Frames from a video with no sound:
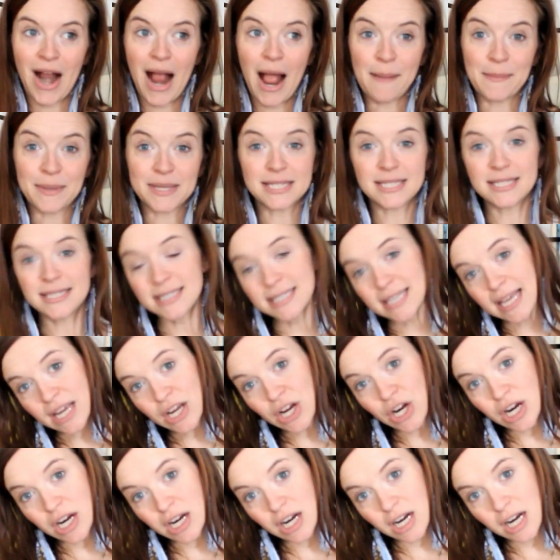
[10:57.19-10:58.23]
I'm a
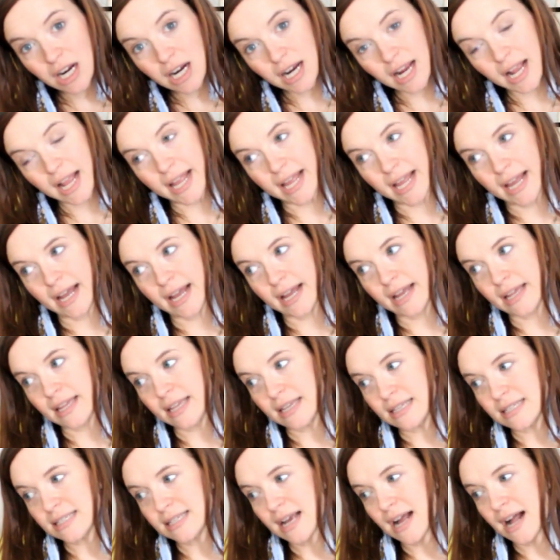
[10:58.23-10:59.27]
singer,
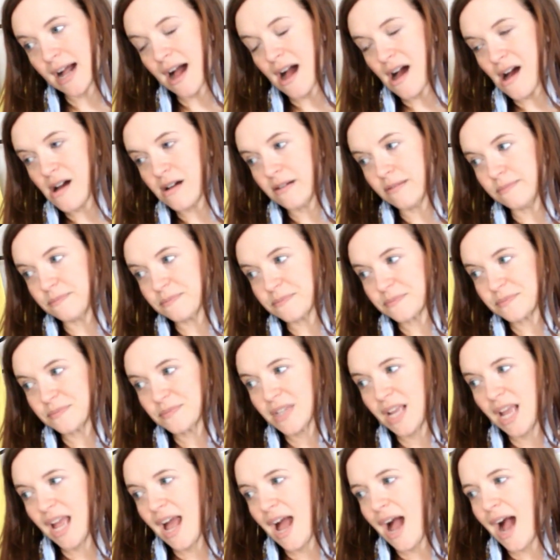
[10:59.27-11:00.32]
and
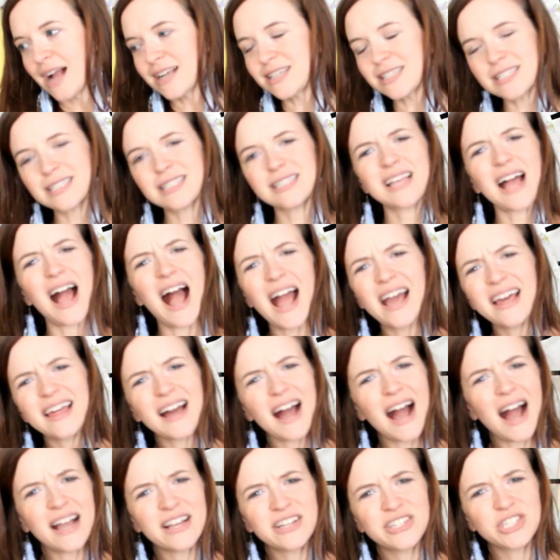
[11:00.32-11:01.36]

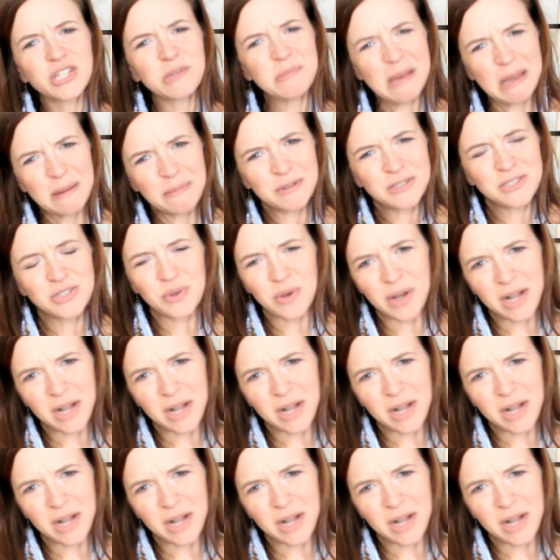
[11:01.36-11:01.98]
I should be able to